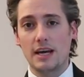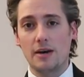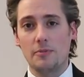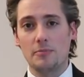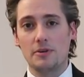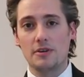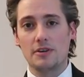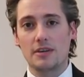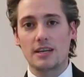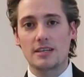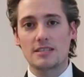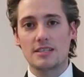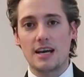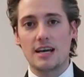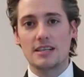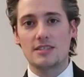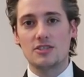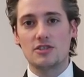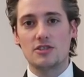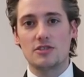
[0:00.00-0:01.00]
you look
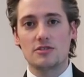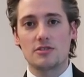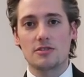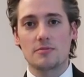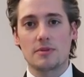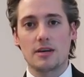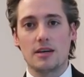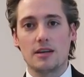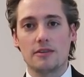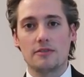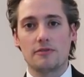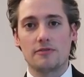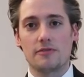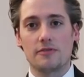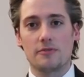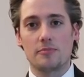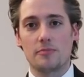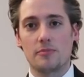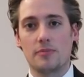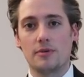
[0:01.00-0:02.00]
so
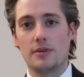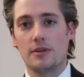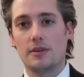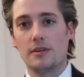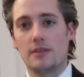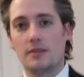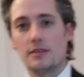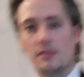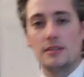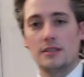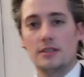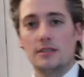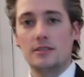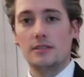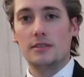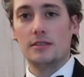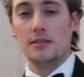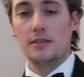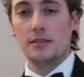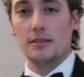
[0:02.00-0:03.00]
handsome in this suit. This is
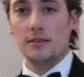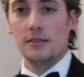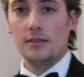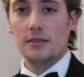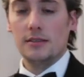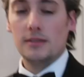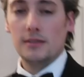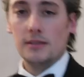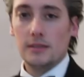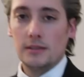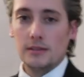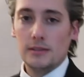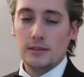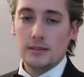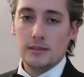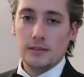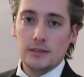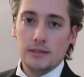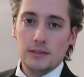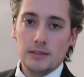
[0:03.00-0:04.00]
his new tux.
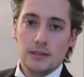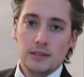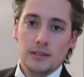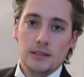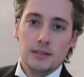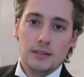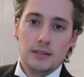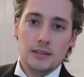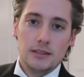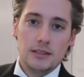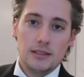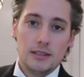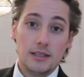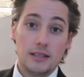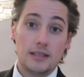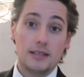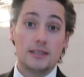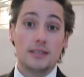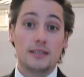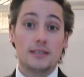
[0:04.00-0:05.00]
You look